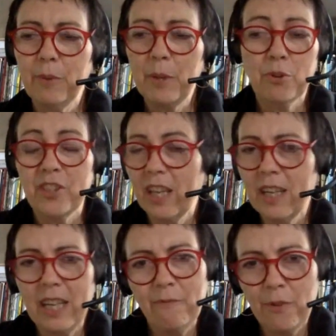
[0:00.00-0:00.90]
present
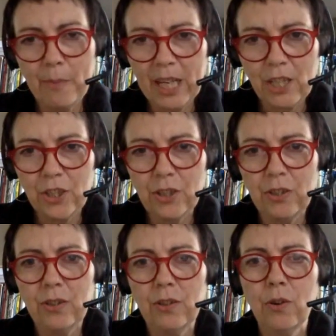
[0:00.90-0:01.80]

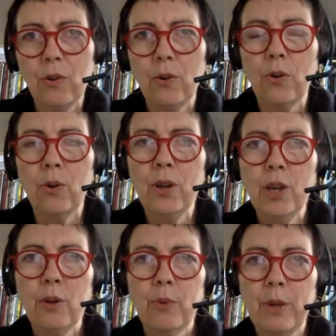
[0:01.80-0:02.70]
information or
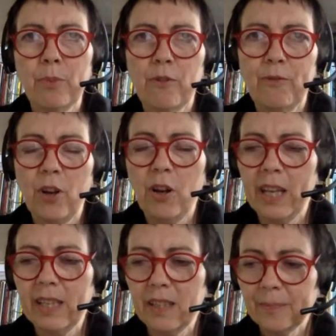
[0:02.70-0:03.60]
we
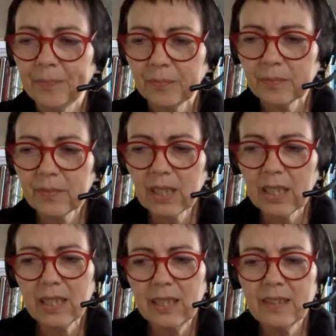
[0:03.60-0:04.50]
provide
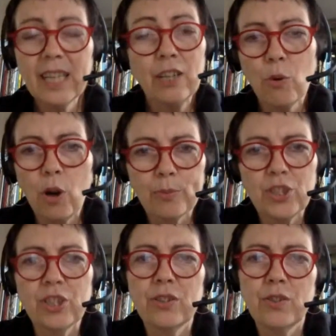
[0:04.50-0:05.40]
single
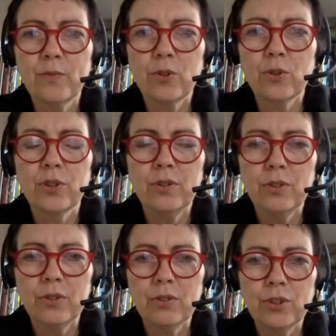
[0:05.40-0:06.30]
options for
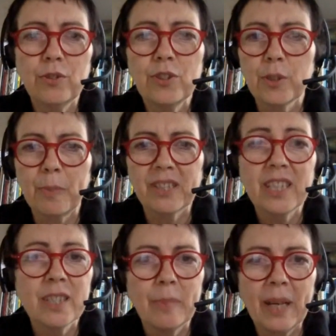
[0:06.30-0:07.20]
students to
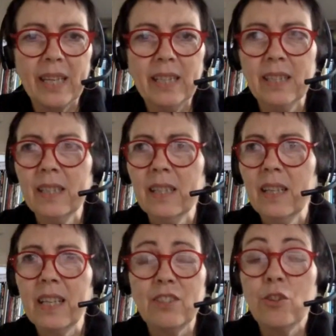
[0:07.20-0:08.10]
participate,
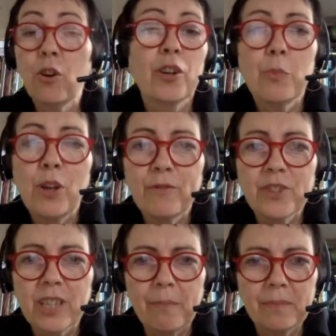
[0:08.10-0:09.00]
it's not going to work for some.